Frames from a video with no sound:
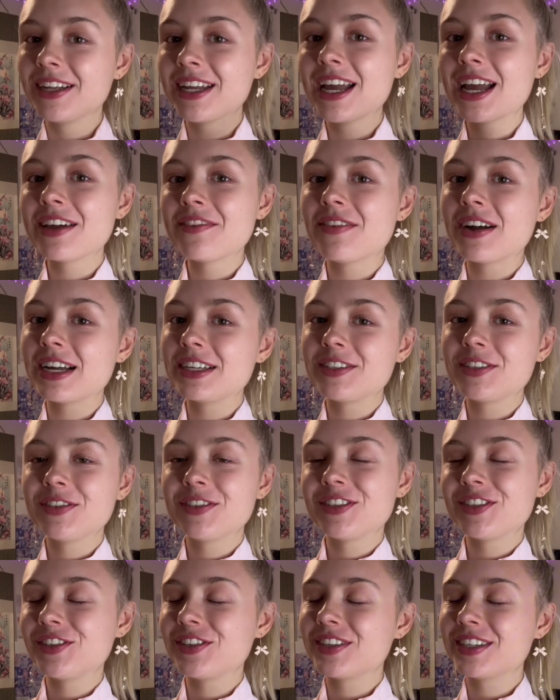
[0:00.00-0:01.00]
advise you
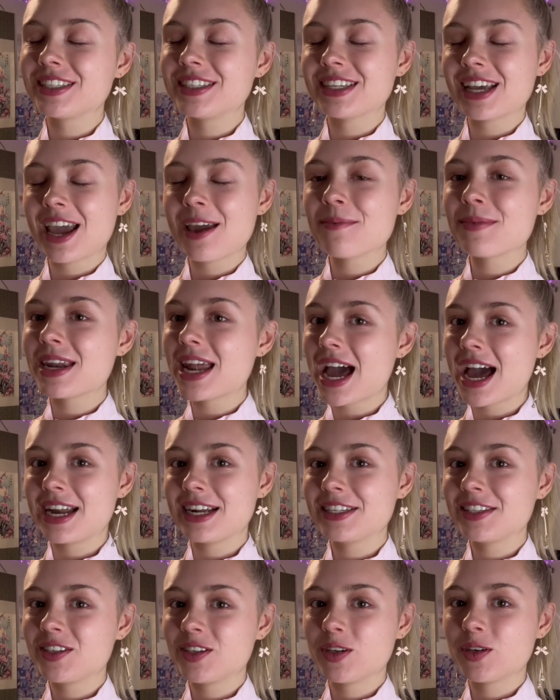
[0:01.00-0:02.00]
to do the same and add
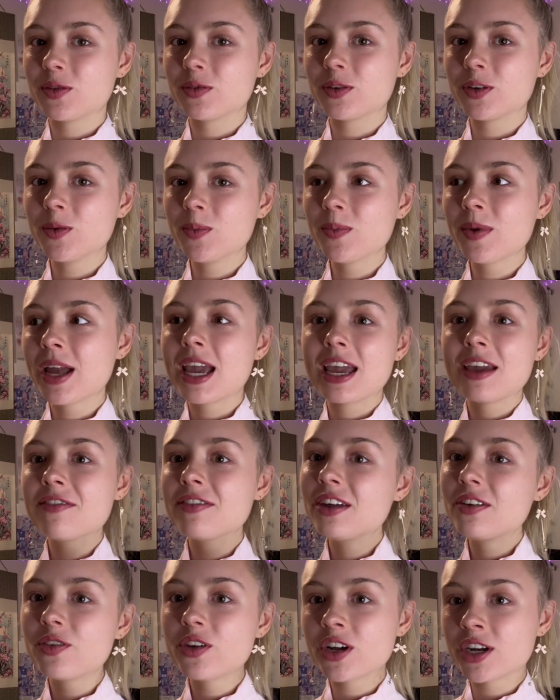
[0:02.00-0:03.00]
it to your room. Even
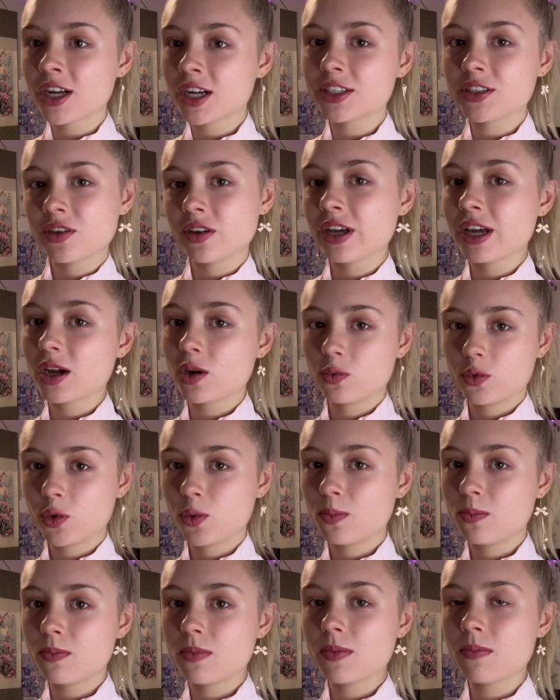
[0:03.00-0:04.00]
if you're not doing
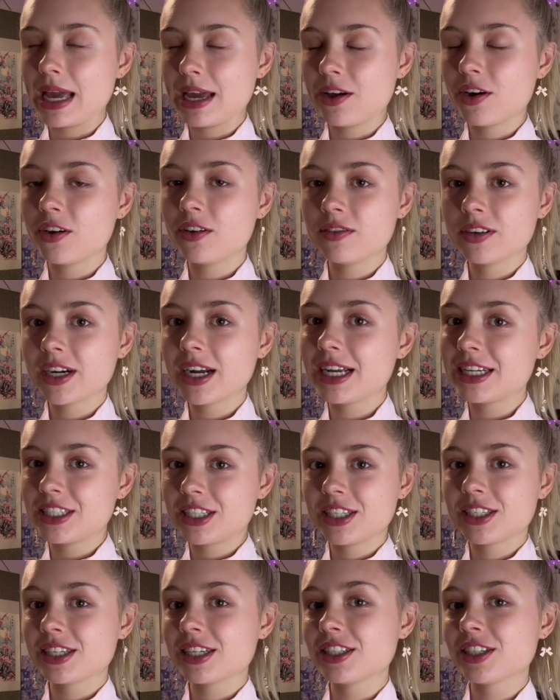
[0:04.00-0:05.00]
room makeover, it's
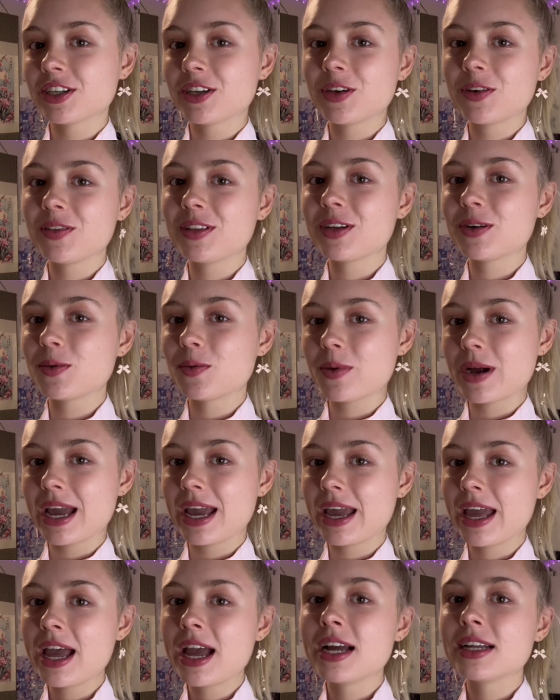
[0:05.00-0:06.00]
just such a cute little
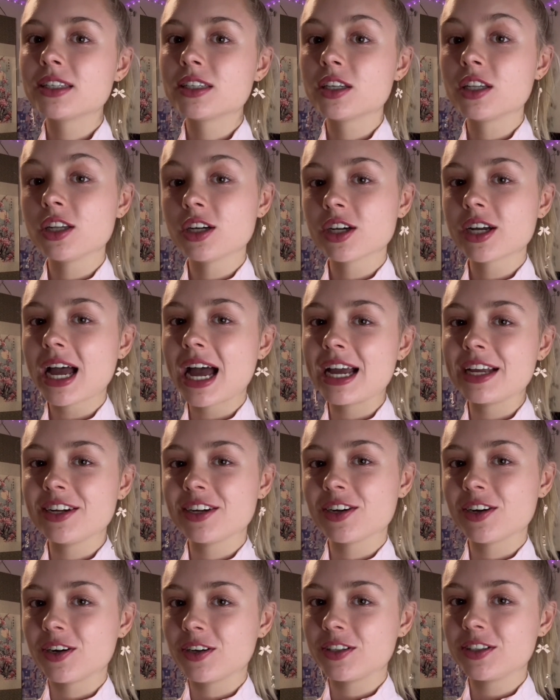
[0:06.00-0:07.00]
way to look at
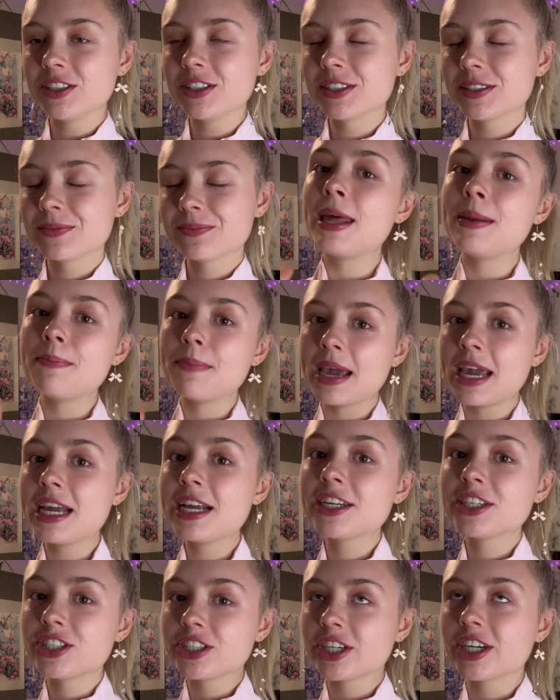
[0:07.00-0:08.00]
your goals and
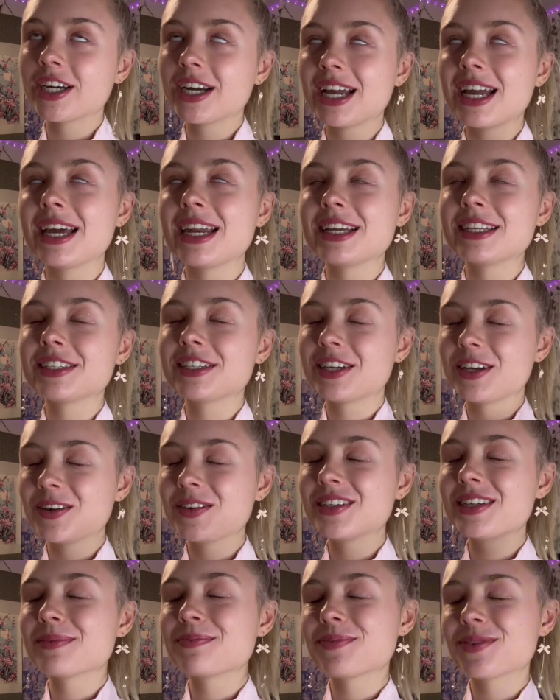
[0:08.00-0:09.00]
make sure it is
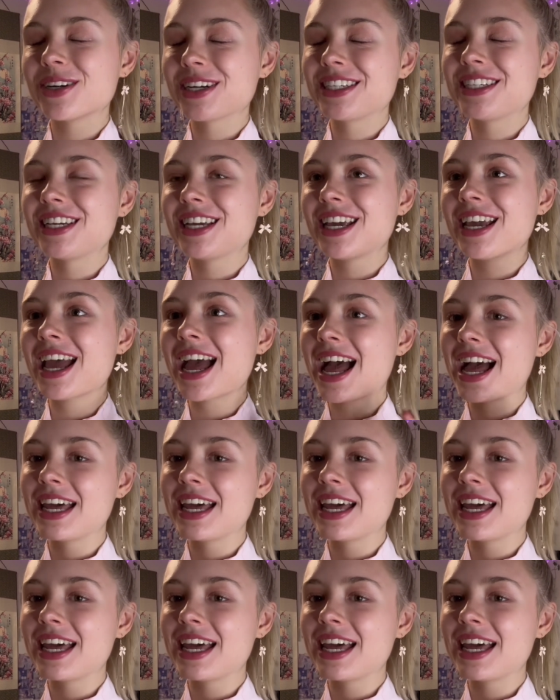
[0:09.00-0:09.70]
cute, pretty, and